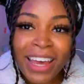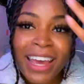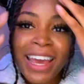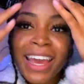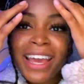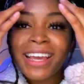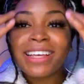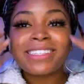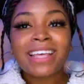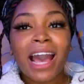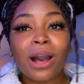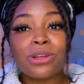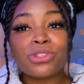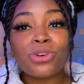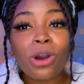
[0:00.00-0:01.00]
is
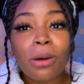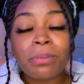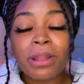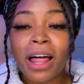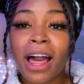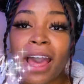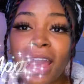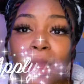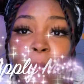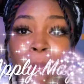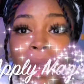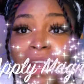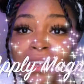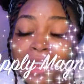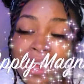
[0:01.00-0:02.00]
how to apply
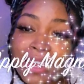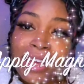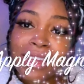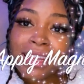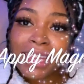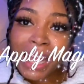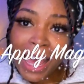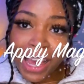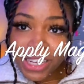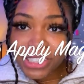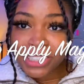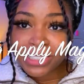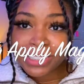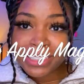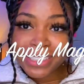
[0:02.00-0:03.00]
magnetic
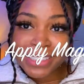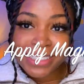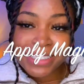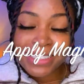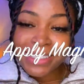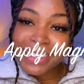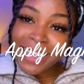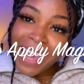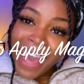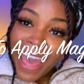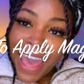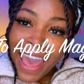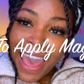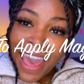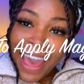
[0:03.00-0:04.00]
lashes.
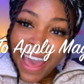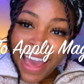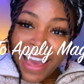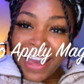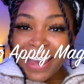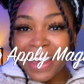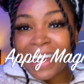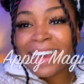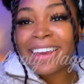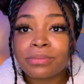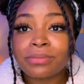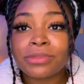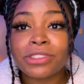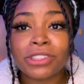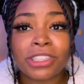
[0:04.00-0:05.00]
Yay!
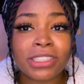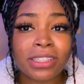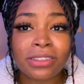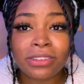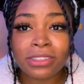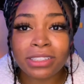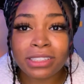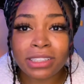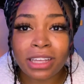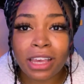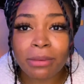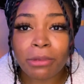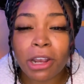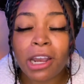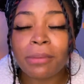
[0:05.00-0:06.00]
So just a little
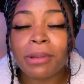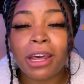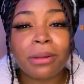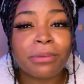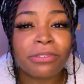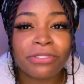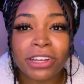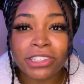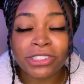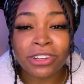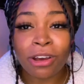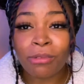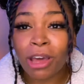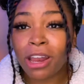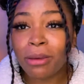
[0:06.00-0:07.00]
disclaimer, I'm not a professional,
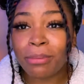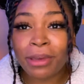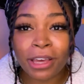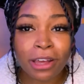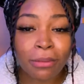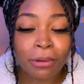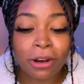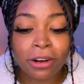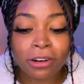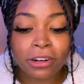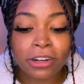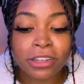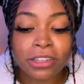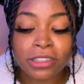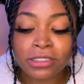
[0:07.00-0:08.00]
I'm not a makeup
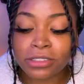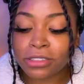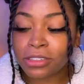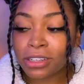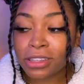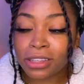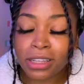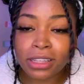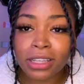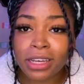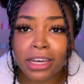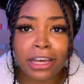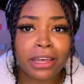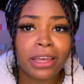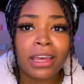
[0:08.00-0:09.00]
artist or nothing like
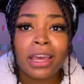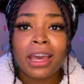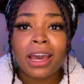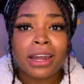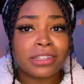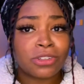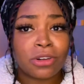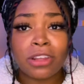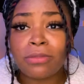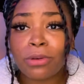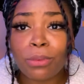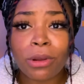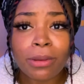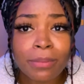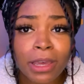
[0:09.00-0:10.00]
that. I don't even
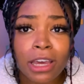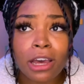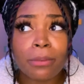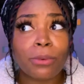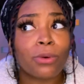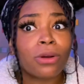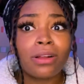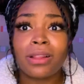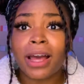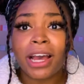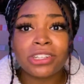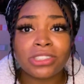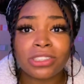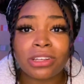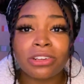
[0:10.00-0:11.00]
wear makeup or
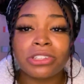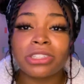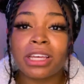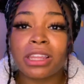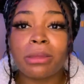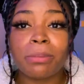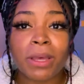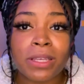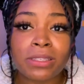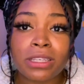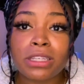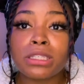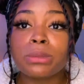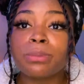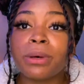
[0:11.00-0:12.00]
lashes on a daily
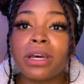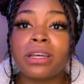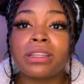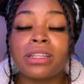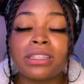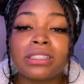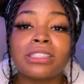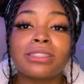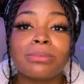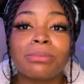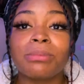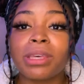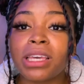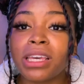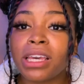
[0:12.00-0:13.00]
basis, but this is
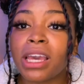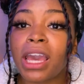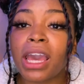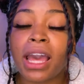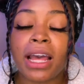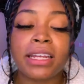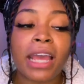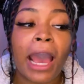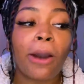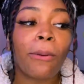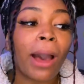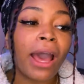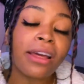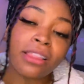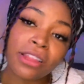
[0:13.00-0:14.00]
me and how
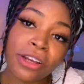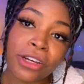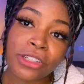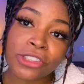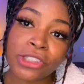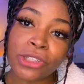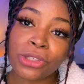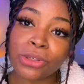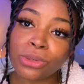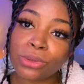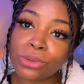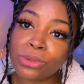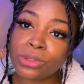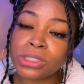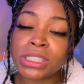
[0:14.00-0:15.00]
I learned to
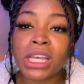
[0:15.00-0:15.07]
use